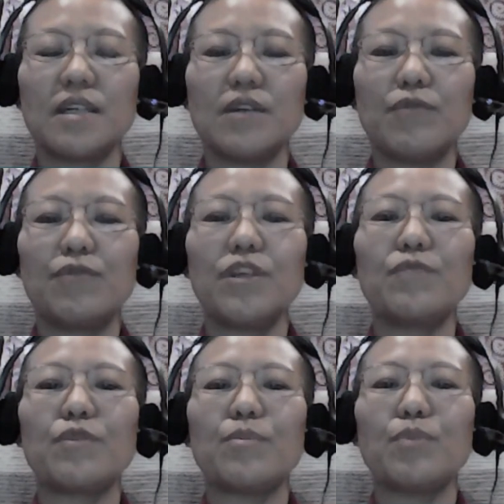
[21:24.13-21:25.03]
free
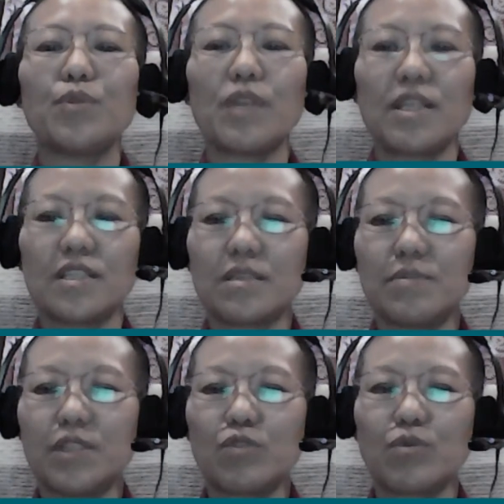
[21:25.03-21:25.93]
from both
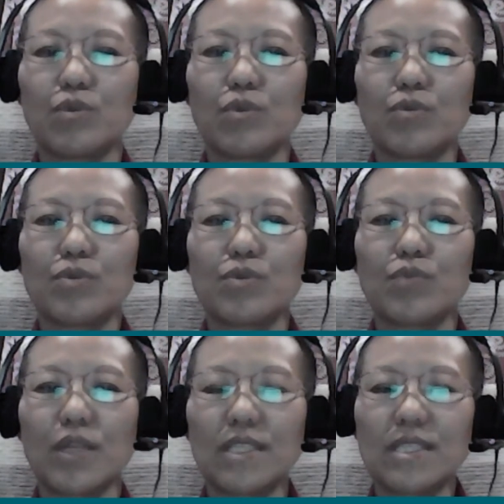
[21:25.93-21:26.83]
attachment to close
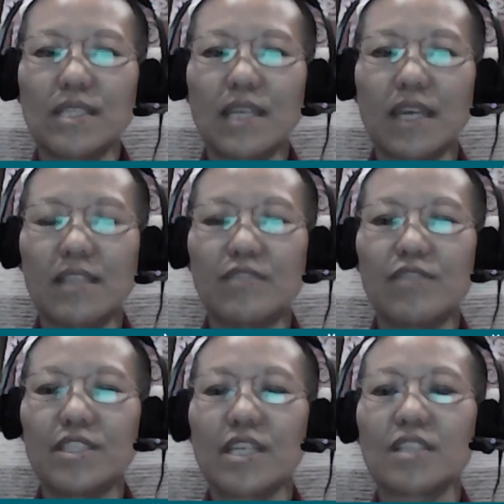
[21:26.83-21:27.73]
ones and the
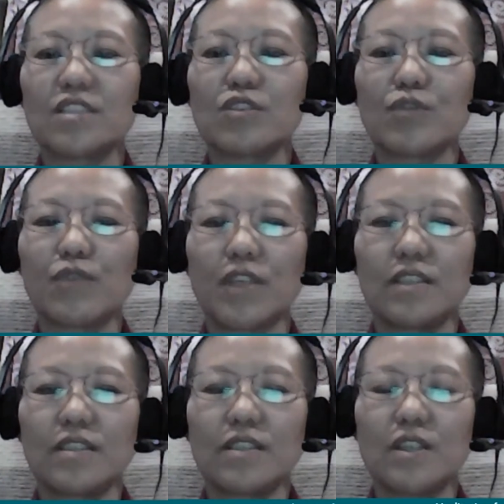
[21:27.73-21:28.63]
rejections of
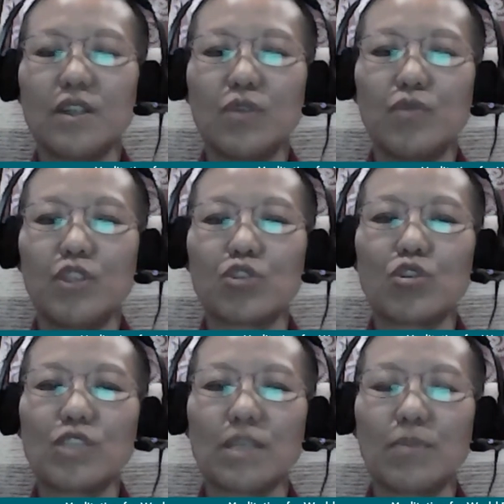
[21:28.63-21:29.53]
others, which
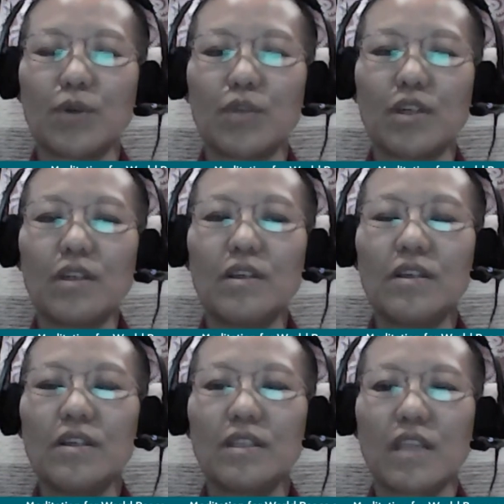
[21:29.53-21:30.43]
talks about the
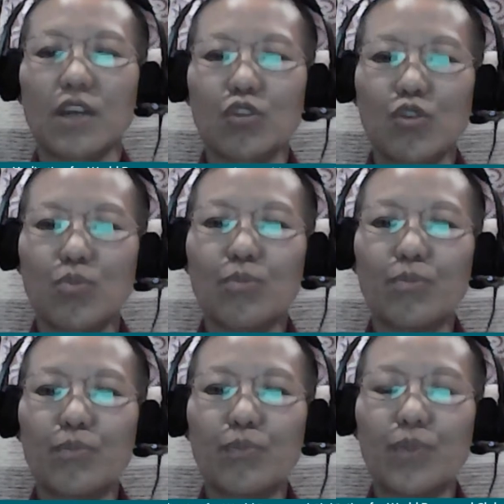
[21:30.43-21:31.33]
tangyum.
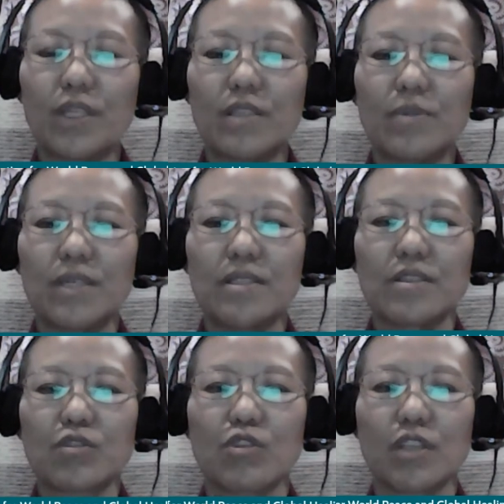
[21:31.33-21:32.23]
In
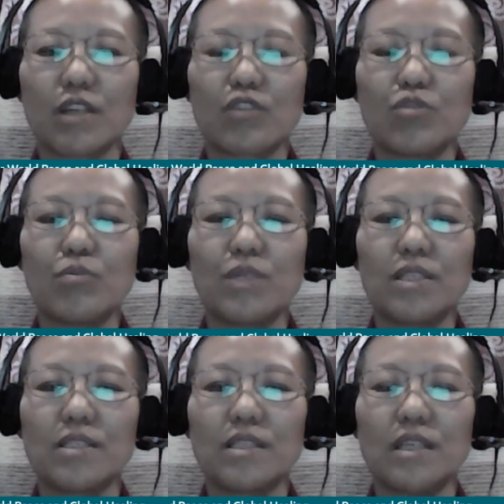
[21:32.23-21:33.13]
Tibetan it's called tangyum,
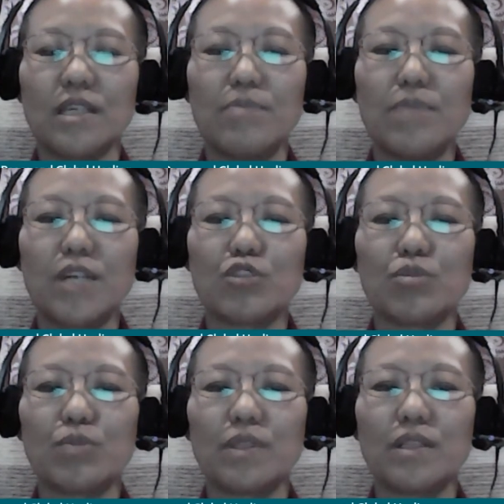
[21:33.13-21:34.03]
but it's
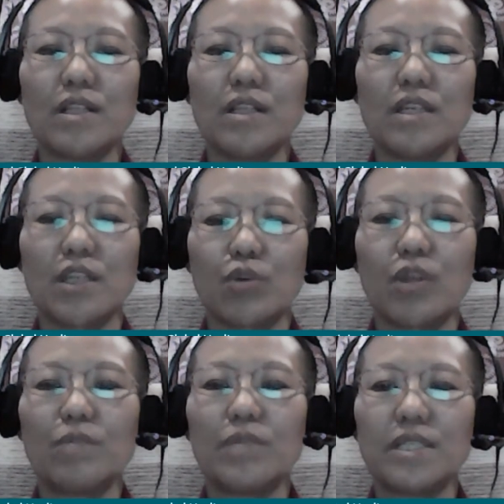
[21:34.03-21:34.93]
immeasurable
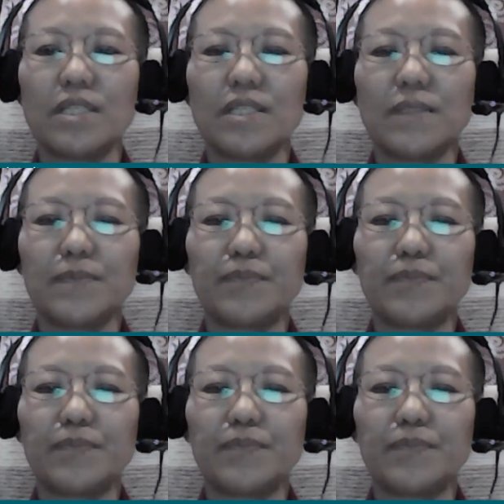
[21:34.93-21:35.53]
equanimity.